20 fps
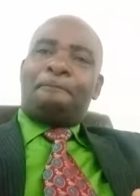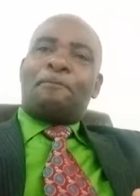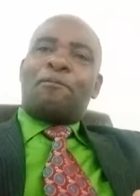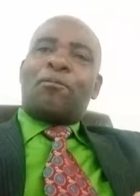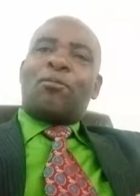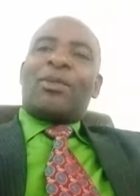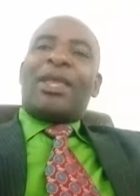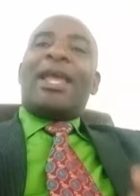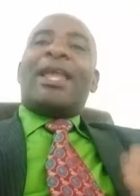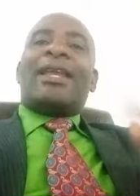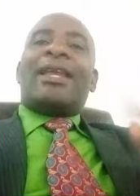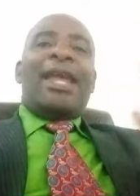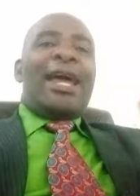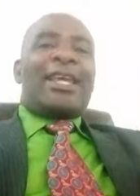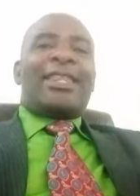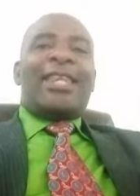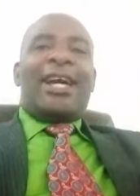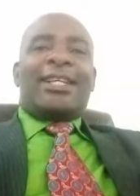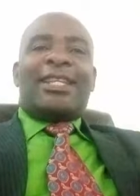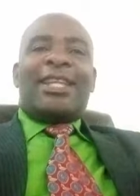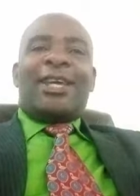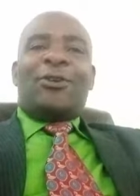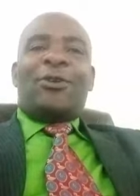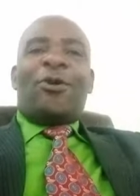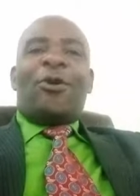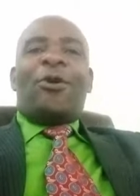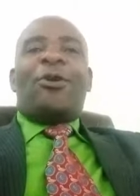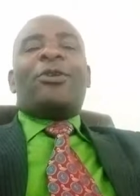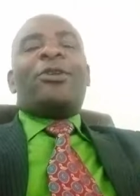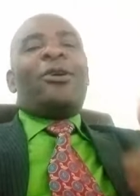they know, no, this one
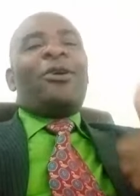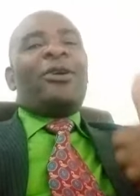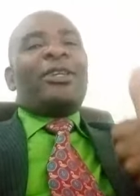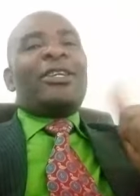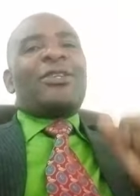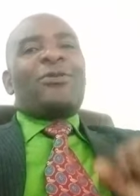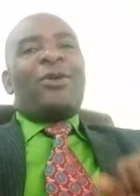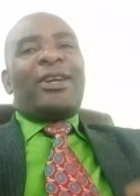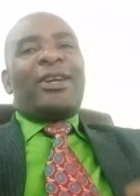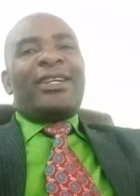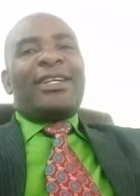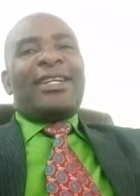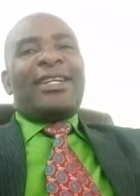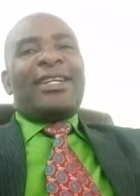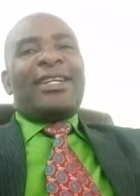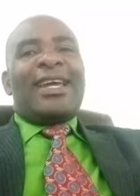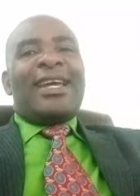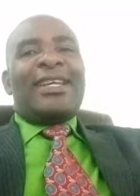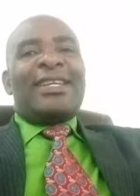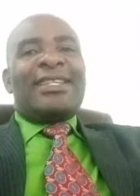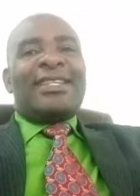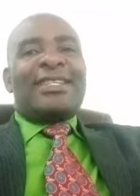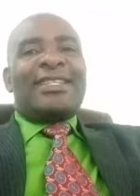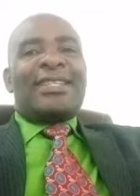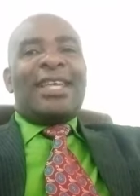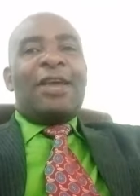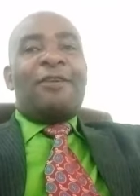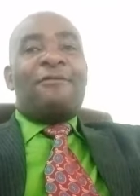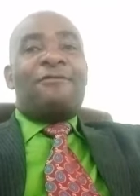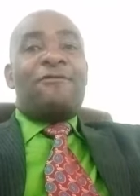is a full
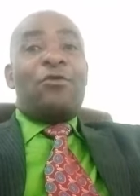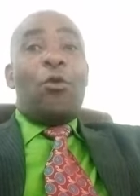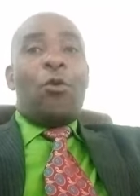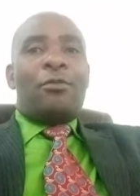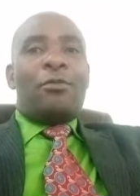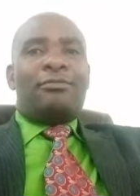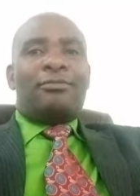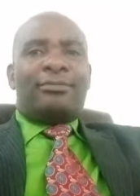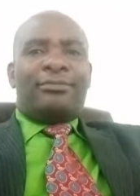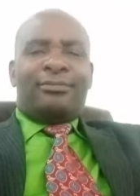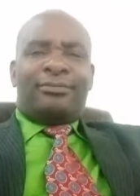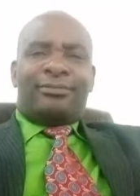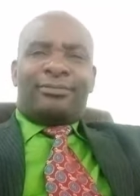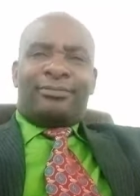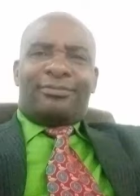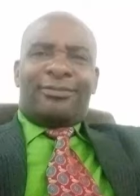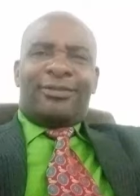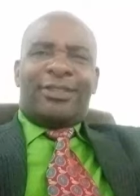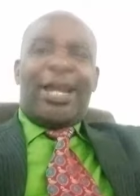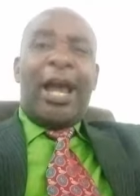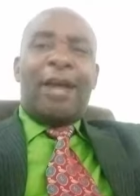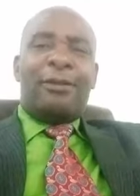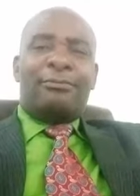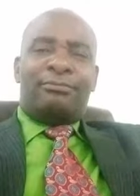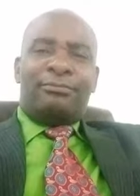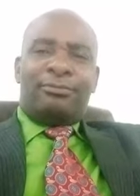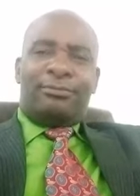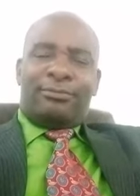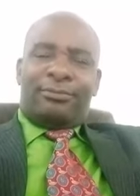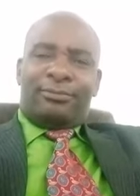time,
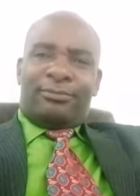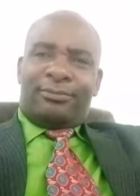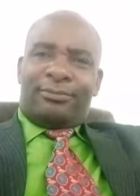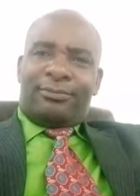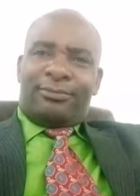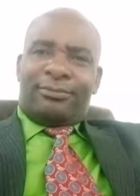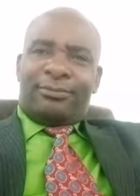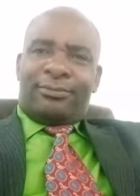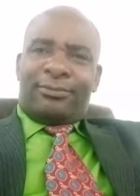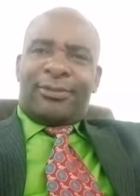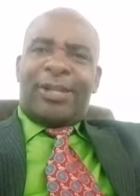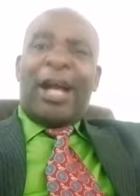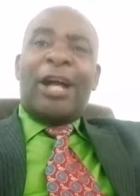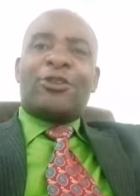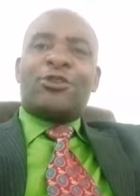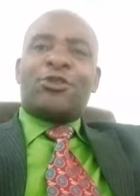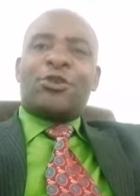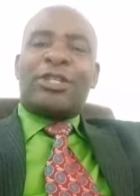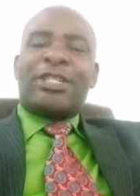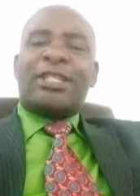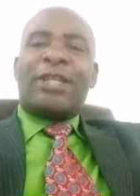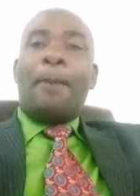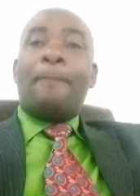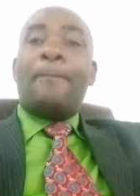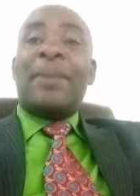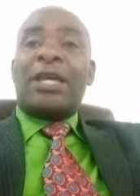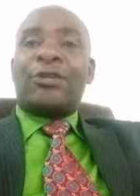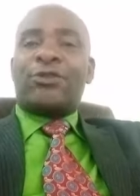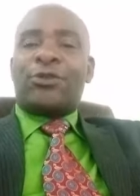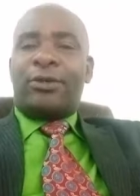cancelled person
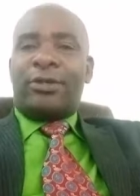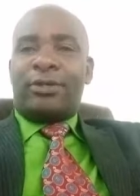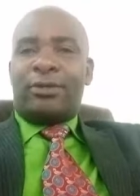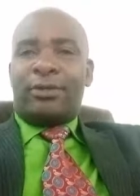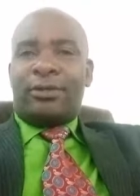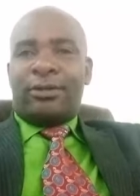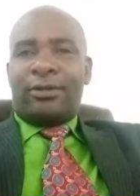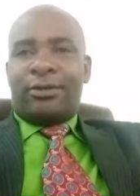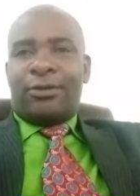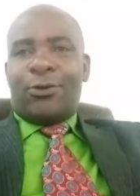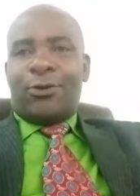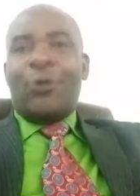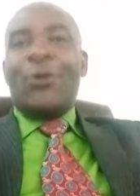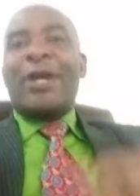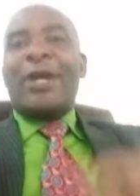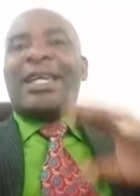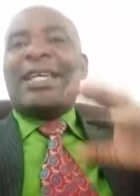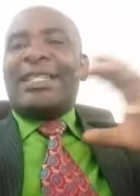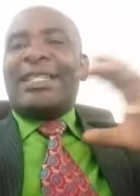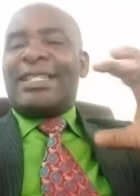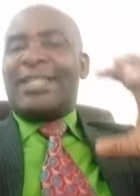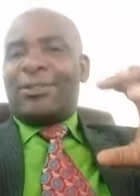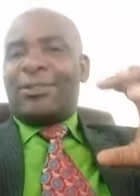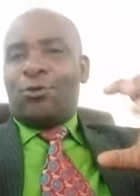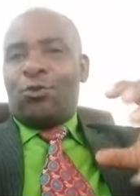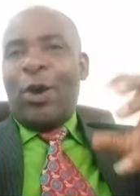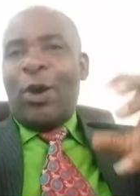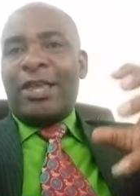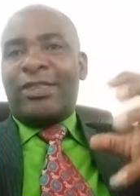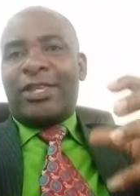who is worthy to be
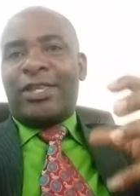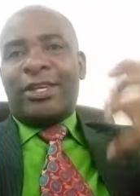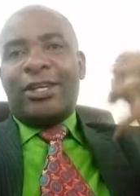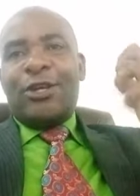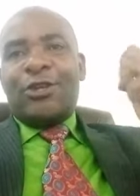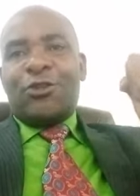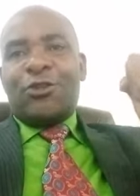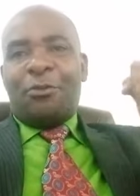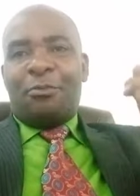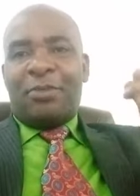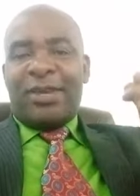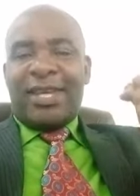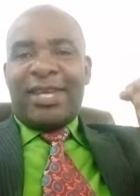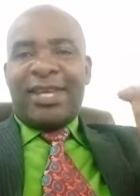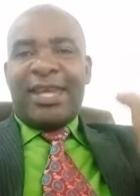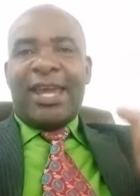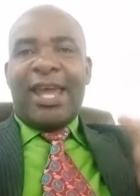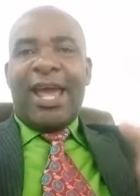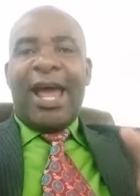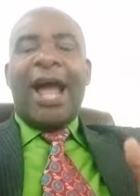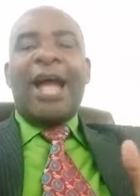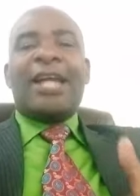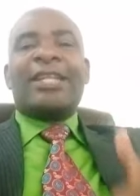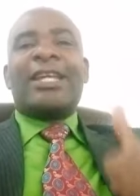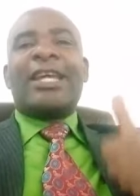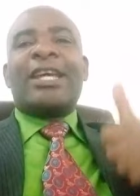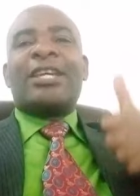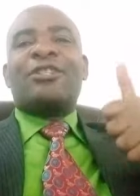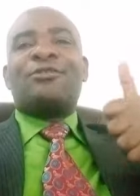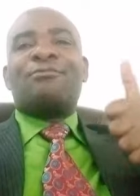here, and they expect
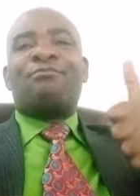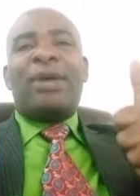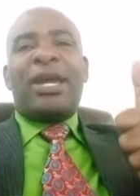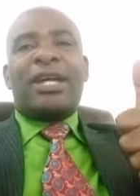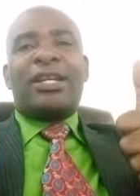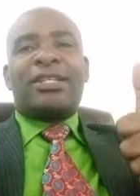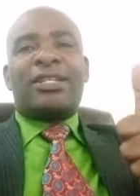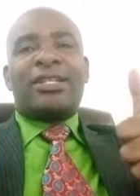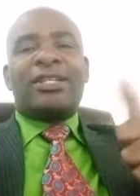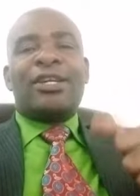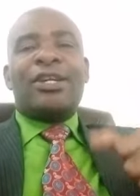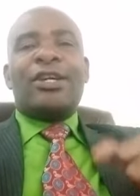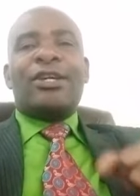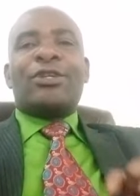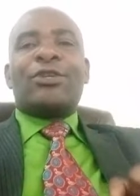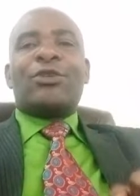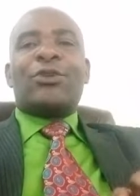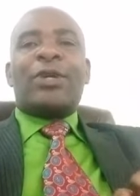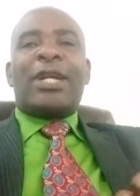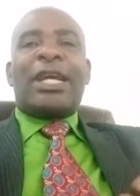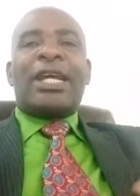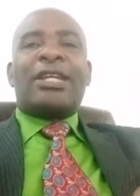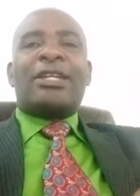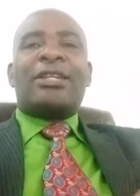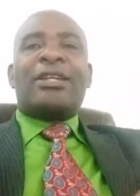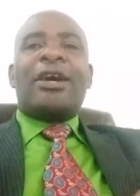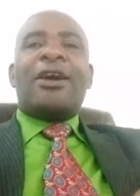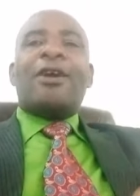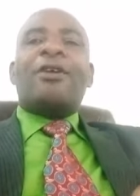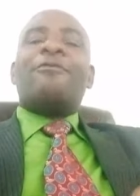to learn from you.
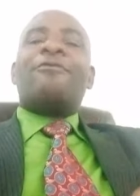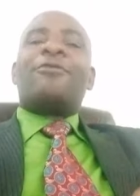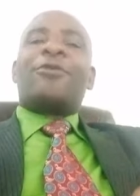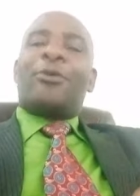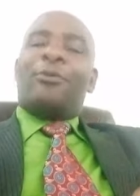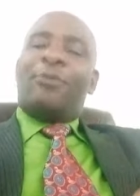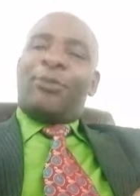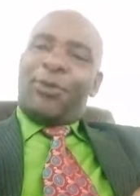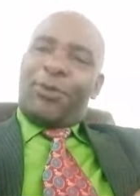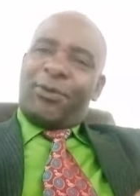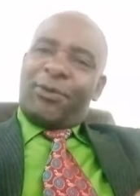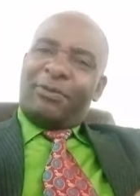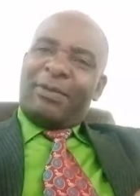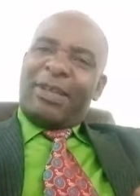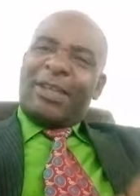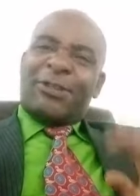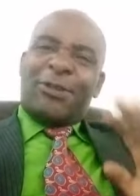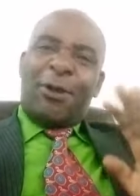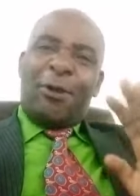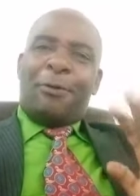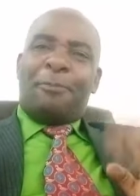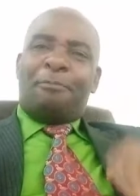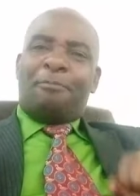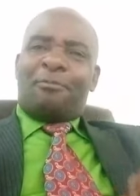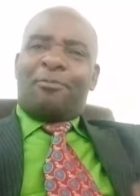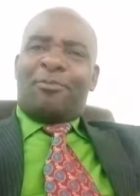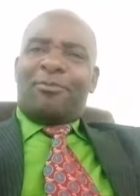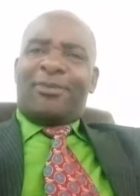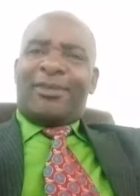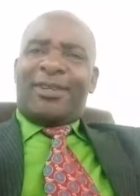So, that's it.
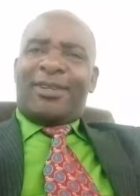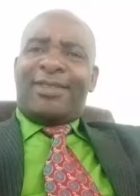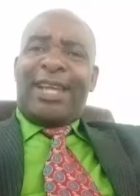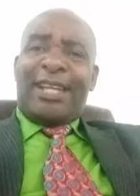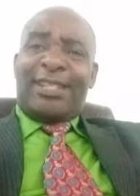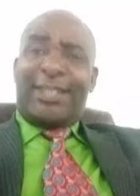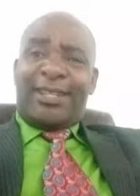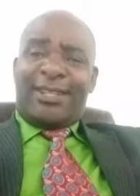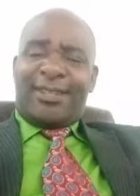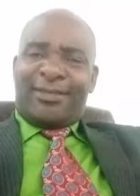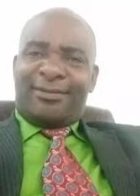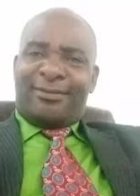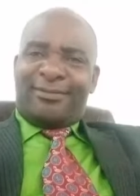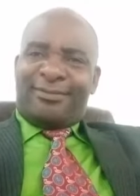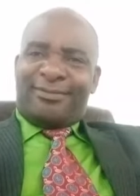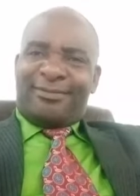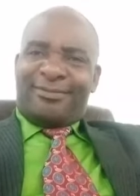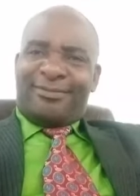That's it.